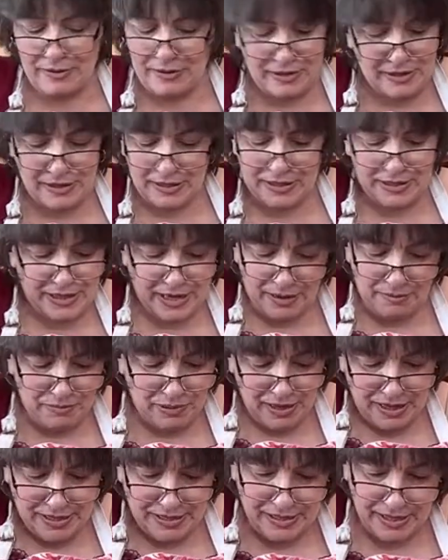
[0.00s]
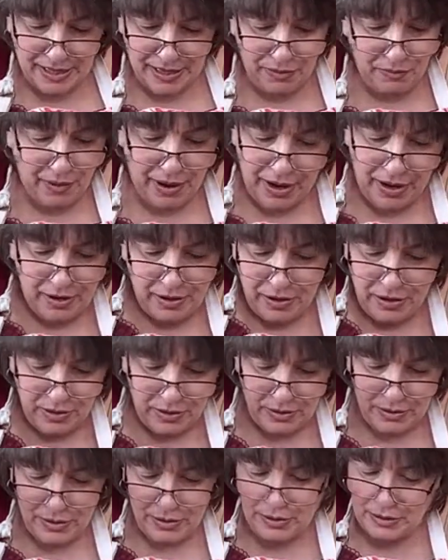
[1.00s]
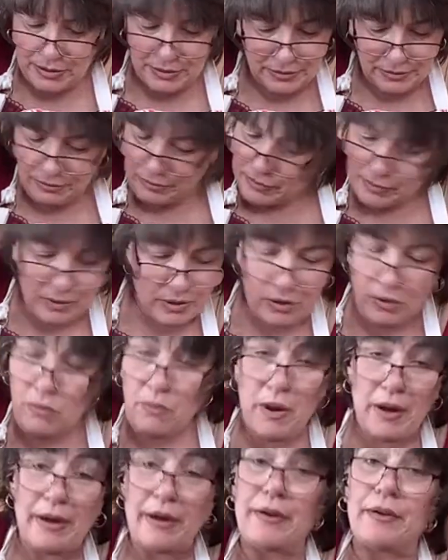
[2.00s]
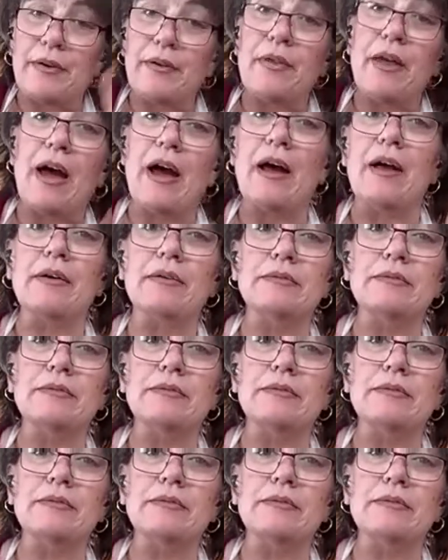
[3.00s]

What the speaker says: to the same place anyway. We don't want to do that